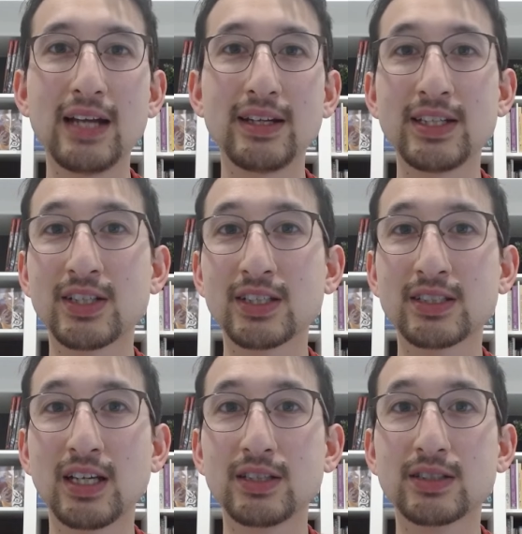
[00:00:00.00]
it just
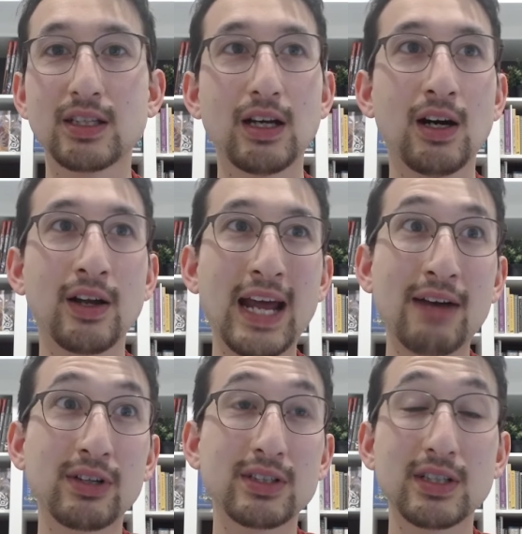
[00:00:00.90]
does, on
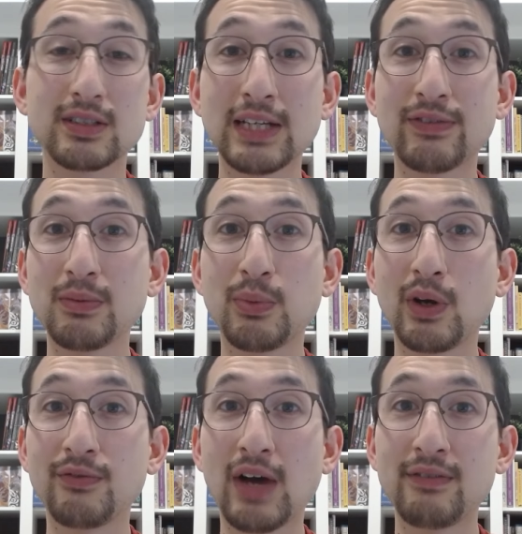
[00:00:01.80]
average,
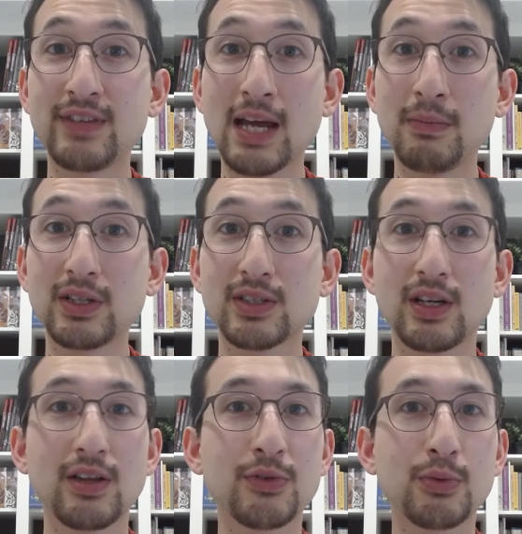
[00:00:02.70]
7.5 damage.
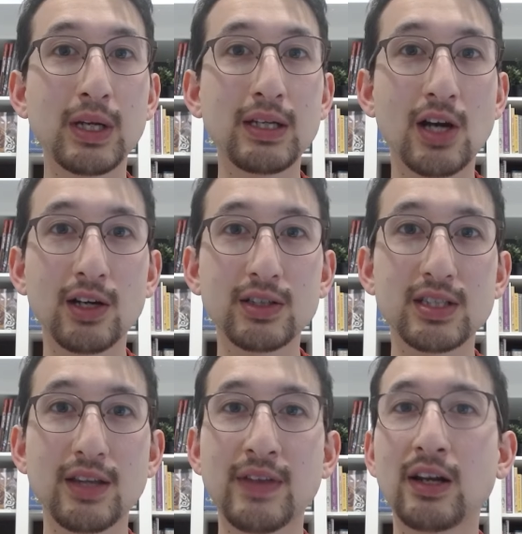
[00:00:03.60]
3 darts
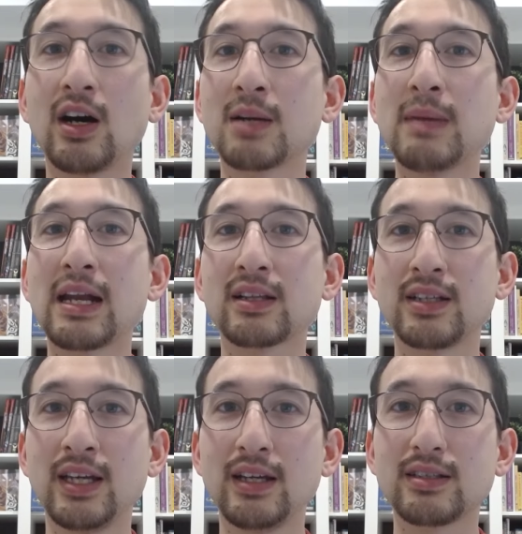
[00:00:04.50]
that automatically
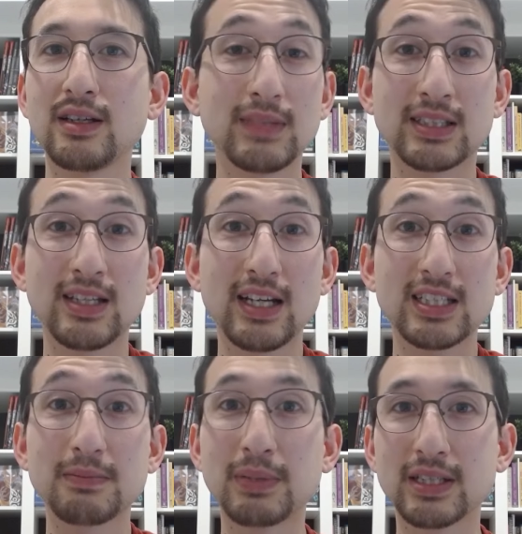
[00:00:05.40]
hit. It's nice,
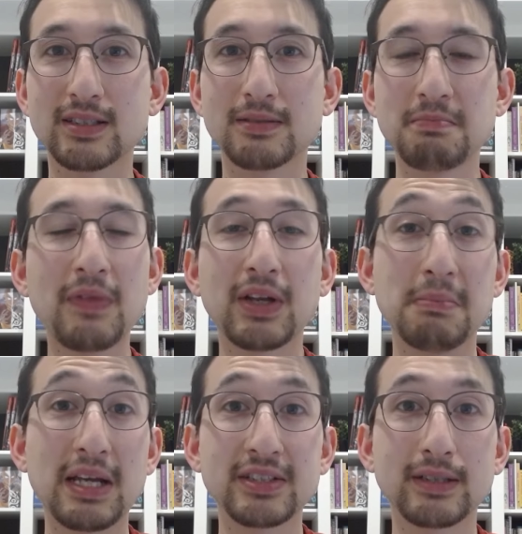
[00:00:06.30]
but it's nothing
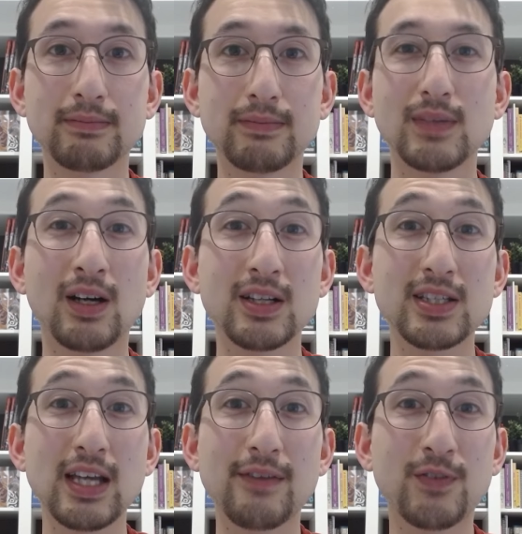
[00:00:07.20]
amazing. Honestly,
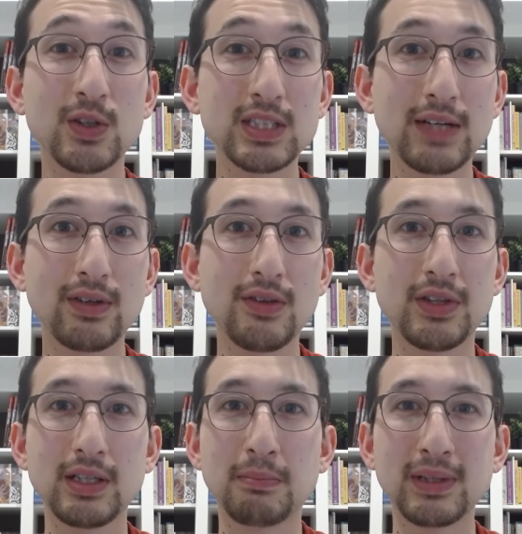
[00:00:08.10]
at first level,
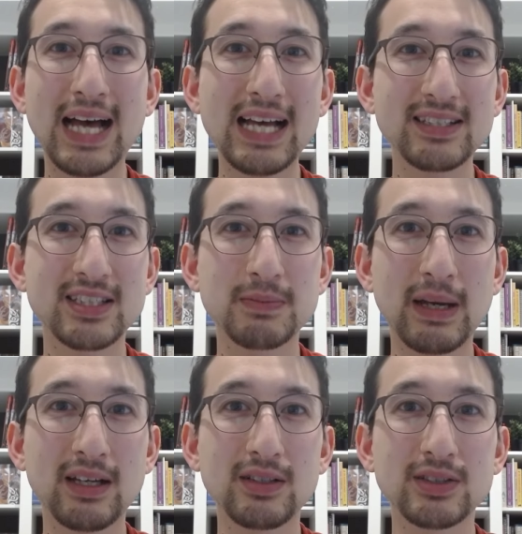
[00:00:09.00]
the blast
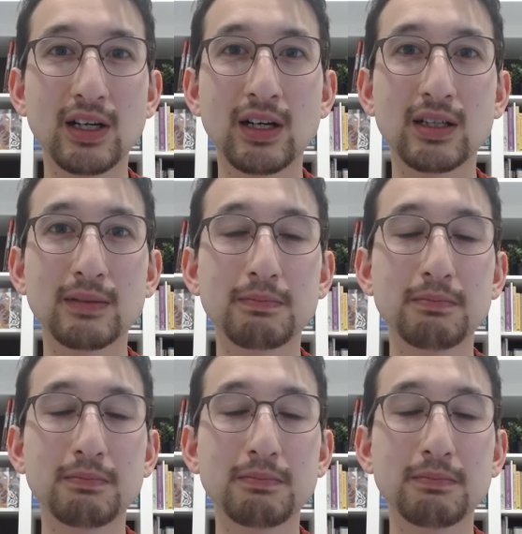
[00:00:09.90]
spells are